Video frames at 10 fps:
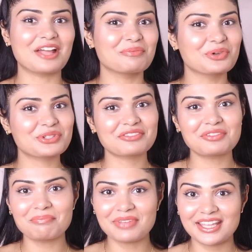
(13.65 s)
and most of
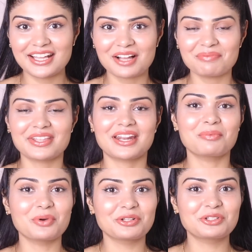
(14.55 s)
the makeup that
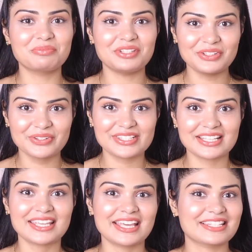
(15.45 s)
I'm going to be
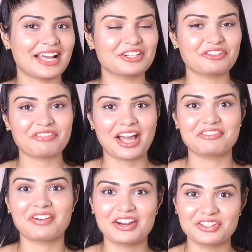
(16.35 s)
using is under
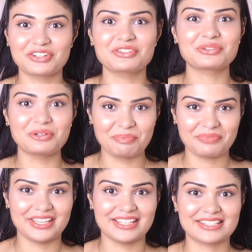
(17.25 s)
500
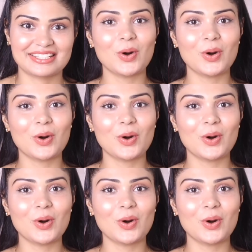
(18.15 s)
rupees.